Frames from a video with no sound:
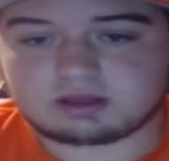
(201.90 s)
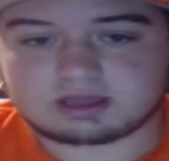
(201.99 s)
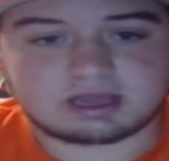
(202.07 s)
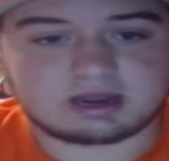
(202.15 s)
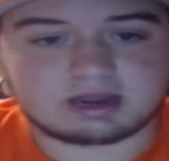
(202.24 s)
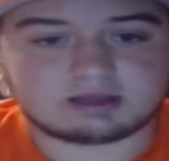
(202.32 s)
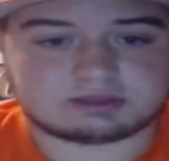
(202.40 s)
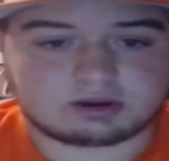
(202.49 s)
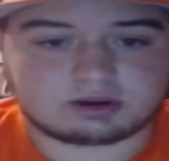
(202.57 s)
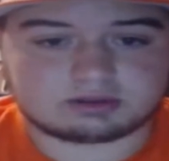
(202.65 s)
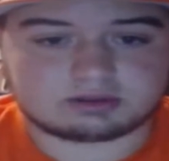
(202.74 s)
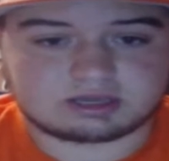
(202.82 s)
Get out there
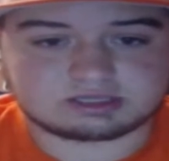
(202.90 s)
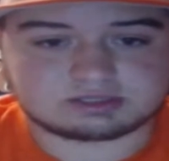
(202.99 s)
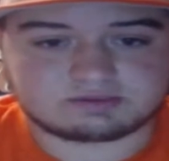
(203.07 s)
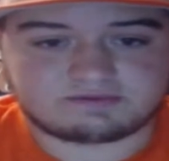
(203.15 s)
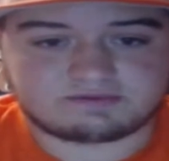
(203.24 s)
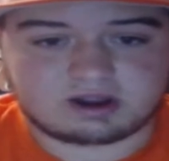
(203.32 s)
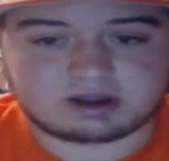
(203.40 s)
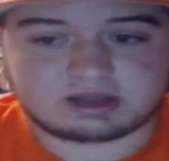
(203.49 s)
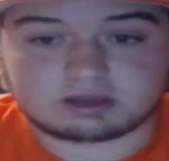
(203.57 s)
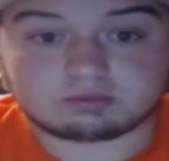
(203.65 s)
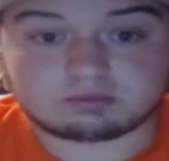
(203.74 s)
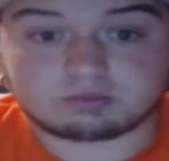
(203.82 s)
on the ice on
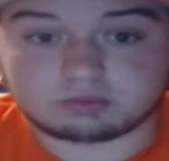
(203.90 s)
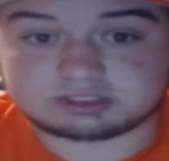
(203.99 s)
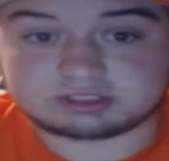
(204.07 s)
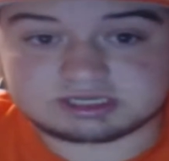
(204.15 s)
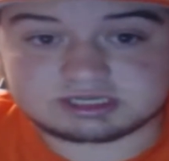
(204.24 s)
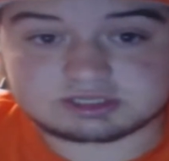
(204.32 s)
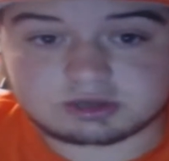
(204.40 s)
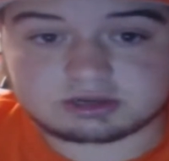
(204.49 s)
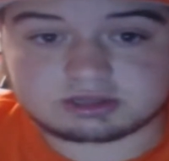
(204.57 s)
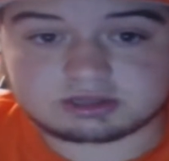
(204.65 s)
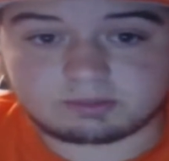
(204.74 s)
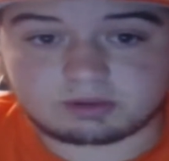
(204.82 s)
Friday, which he is
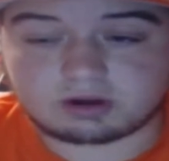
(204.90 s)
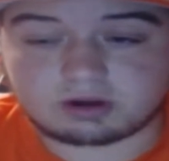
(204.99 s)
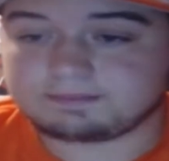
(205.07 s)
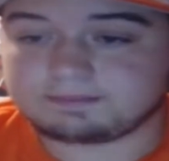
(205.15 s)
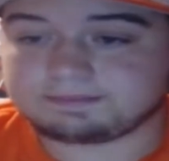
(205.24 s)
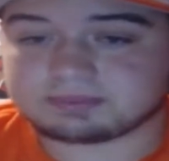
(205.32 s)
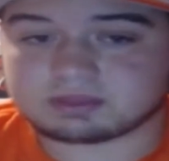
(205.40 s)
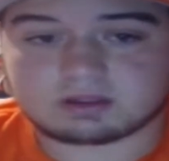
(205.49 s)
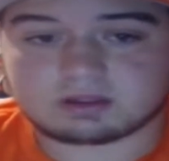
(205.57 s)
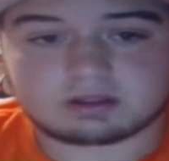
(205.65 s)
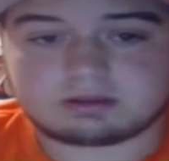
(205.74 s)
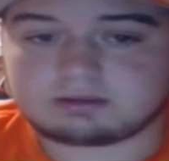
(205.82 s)
starting tomorrow.
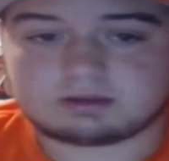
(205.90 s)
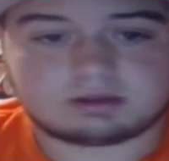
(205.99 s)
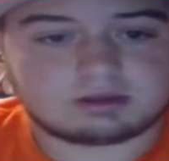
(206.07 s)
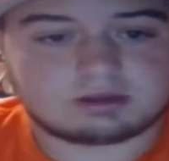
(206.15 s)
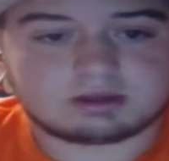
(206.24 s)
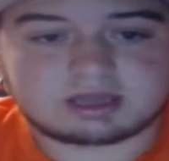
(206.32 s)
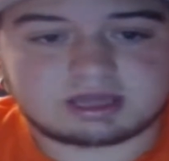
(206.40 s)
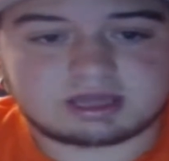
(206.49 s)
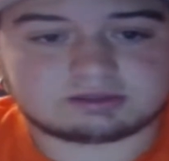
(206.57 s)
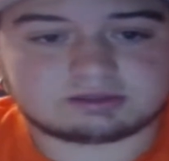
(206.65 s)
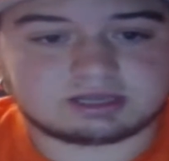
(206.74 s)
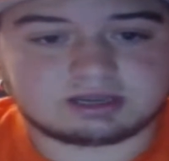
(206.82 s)
Get
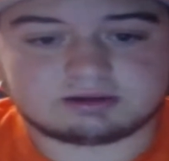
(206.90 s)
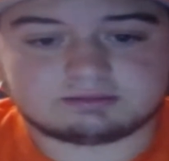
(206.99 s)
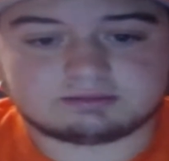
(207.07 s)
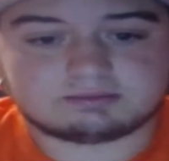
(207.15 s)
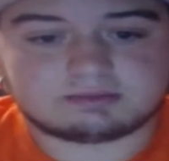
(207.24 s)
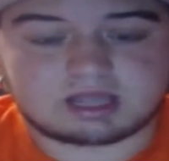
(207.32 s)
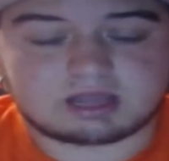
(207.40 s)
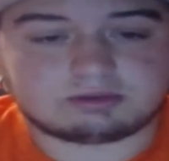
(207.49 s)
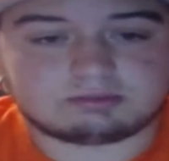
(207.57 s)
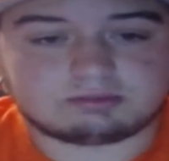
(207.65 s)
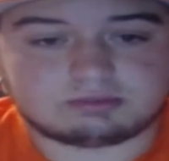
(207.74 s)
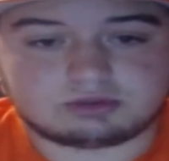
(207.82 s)
out there
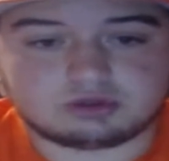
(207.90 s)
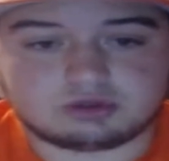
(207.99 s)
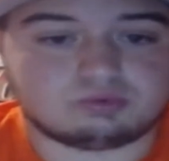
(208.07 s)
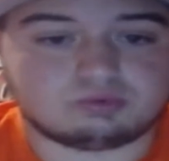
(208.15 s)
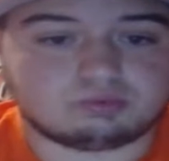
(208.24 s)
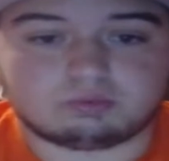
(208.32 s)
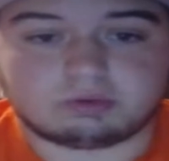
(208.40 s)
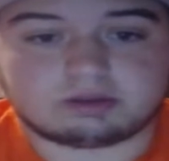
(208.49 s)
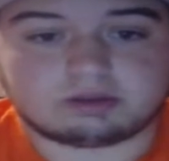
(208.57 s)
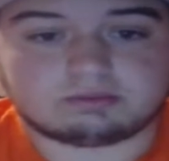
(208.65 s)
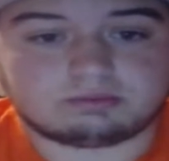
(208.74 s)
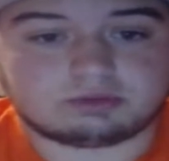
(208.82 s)
and do what
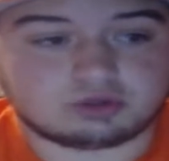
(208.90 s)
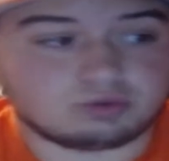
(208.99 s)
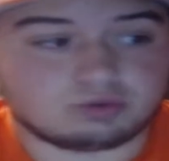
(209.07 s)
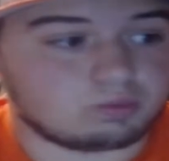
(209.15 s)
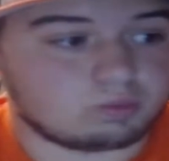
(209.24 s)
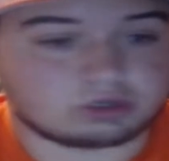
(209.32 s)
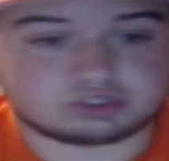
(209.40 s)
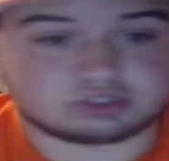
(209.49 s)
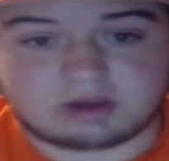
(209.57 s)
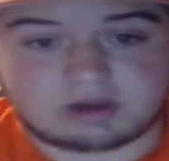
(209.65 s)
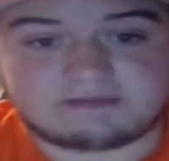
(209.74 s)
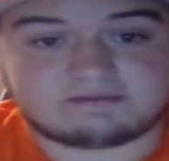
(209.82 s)
you were
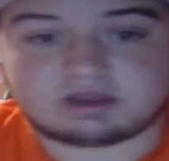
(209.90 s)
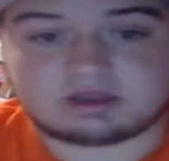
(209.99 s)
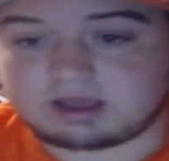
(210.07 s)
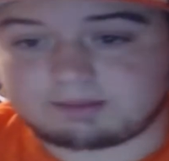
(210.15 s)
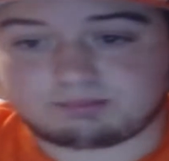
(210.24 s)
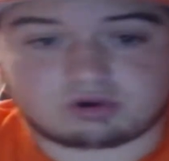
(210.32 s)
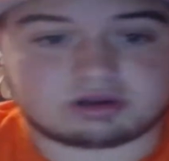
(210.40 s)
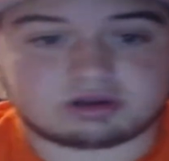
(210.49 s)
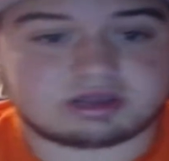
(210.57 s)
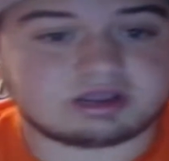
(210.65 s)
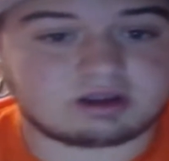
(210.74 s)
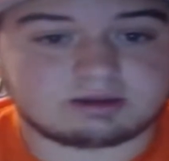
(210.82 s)
drafted and brought
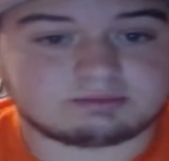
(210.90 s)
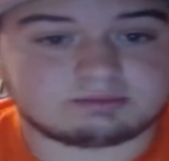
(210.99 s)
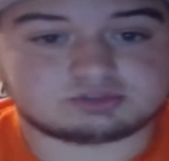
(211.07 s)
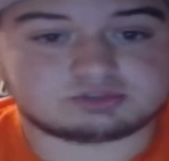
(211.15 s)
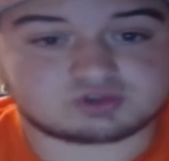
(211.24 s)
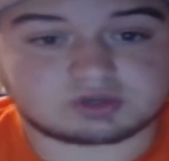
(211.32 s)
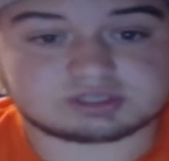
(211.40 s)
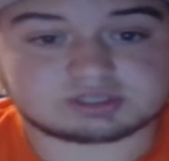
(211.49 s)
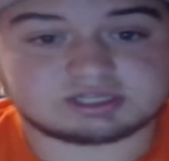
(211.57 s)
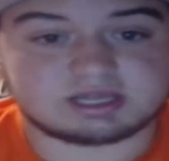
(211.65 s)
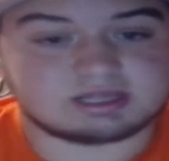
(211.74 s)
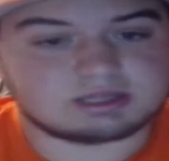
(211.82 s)
here and
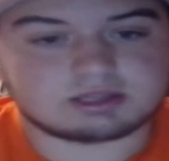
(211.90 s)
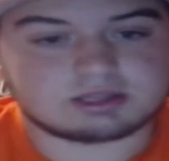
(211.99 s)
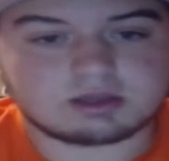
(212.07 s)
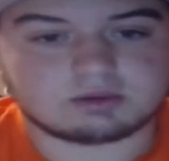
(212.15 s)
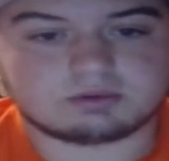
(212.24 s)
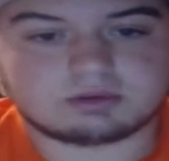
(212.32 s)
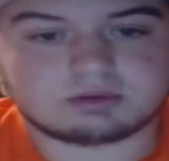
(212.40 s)
trusted in to do.